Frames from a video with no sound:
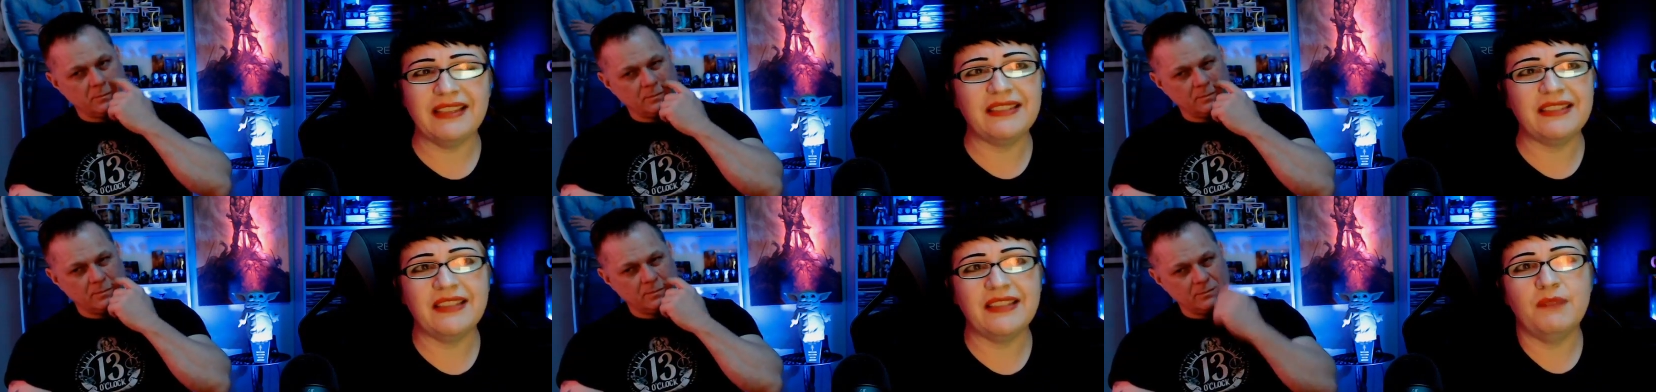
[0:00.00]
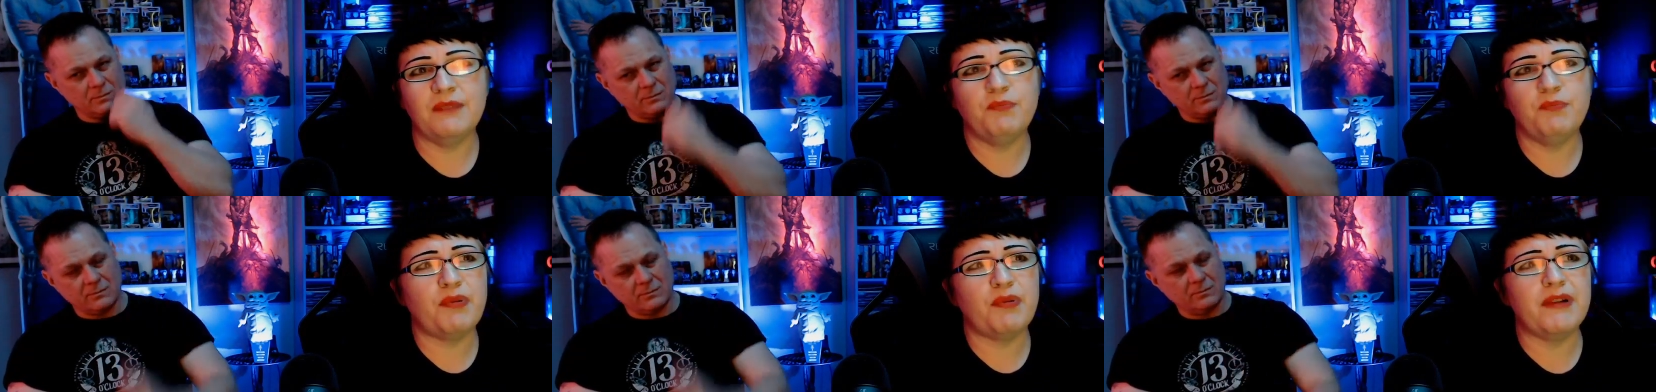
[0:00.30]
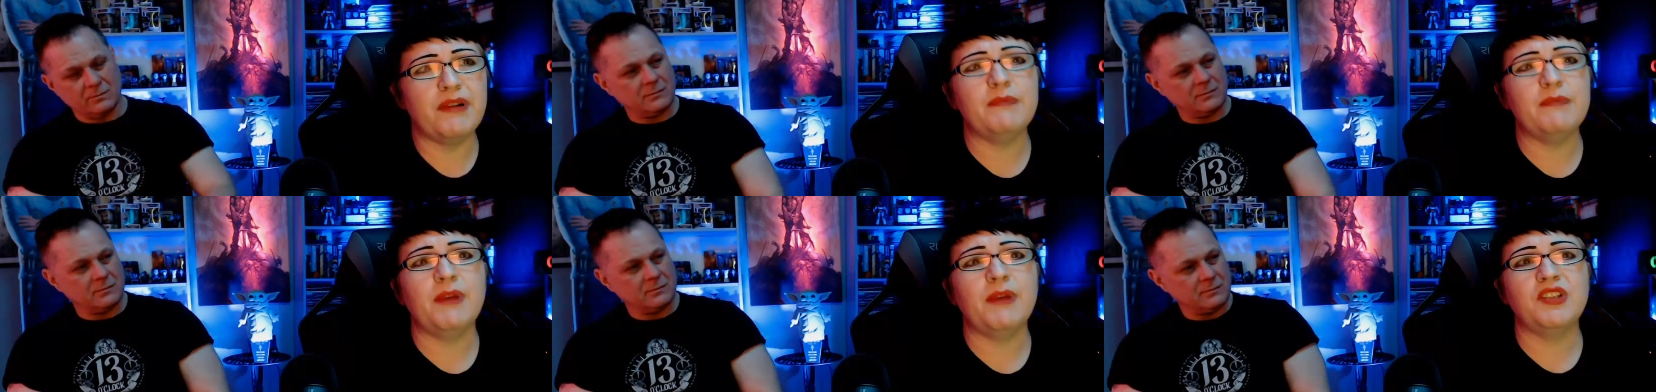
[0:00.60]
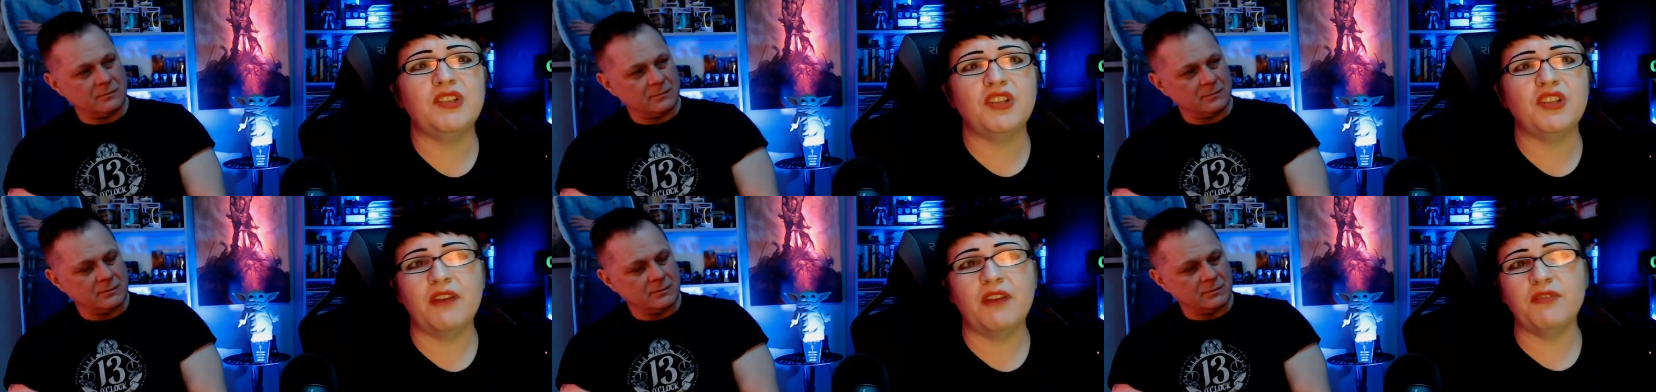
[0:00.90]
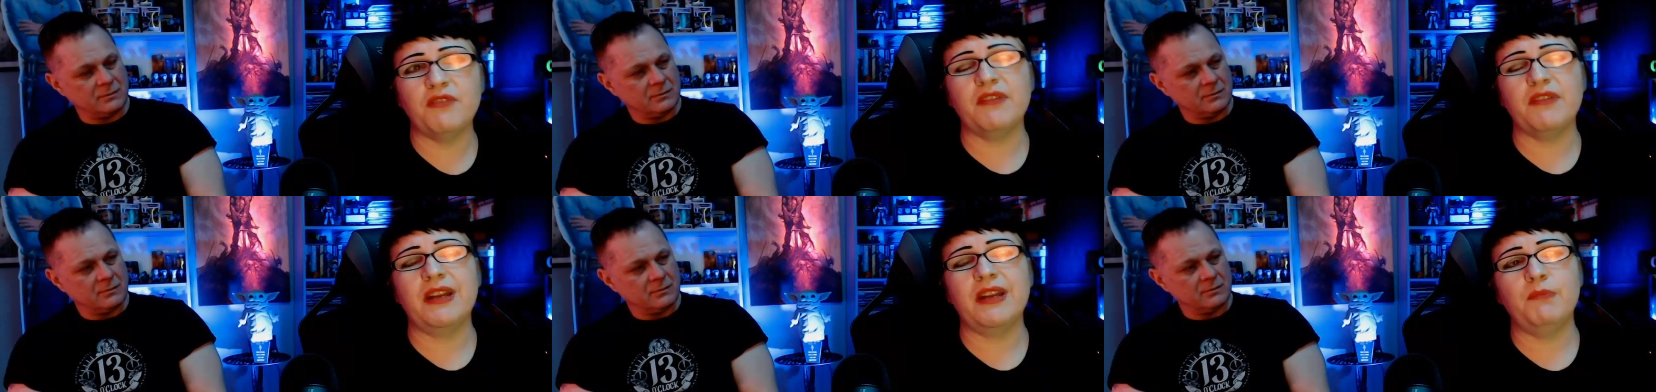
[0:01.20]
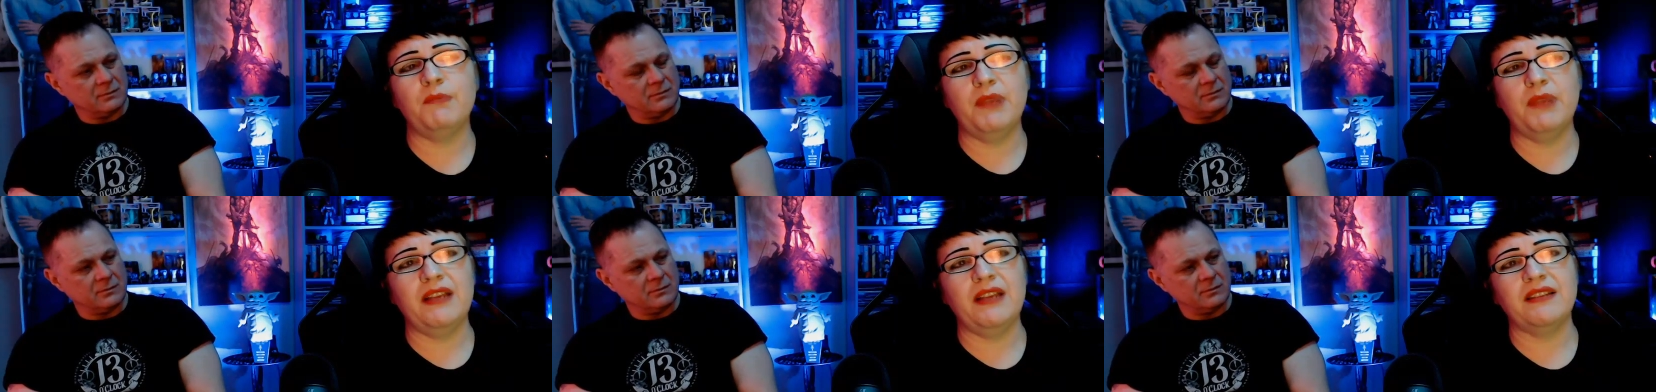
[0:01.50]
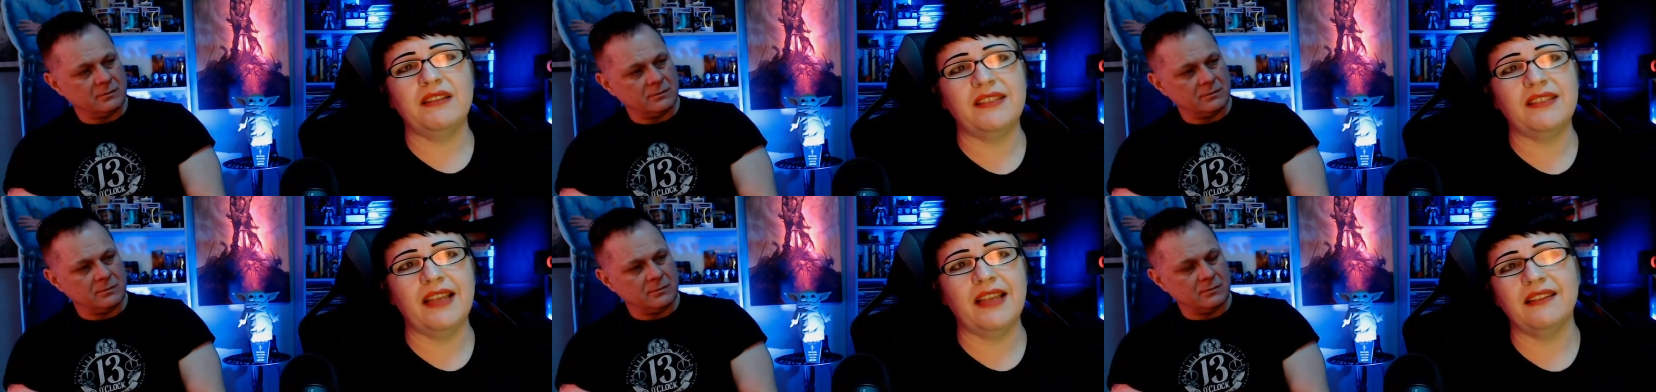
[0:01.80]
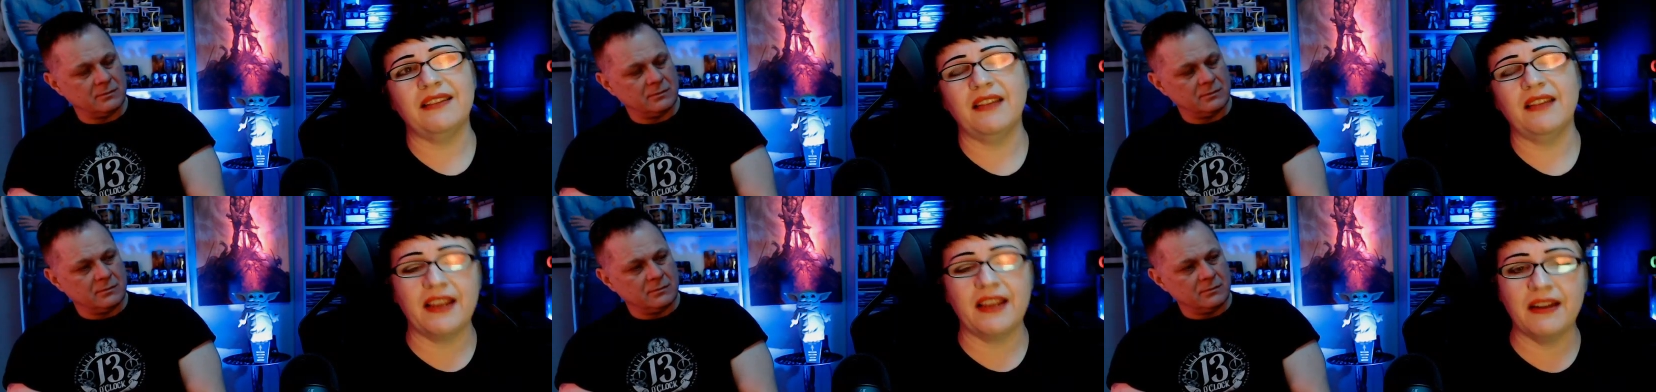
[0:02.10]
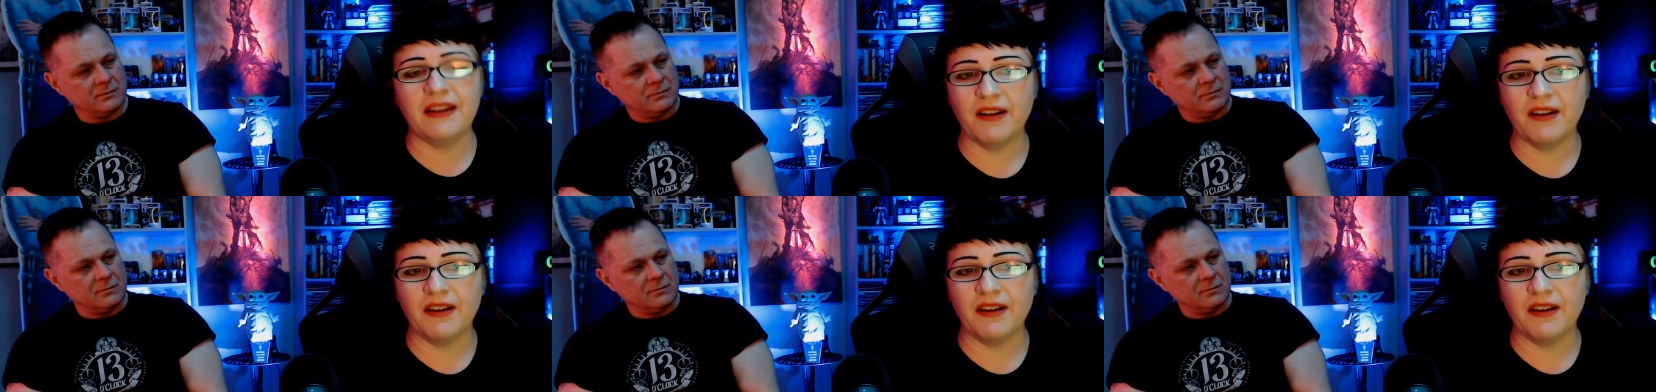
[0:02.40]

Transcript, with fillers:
Speaker 1: they said pretty much other than it being set like in an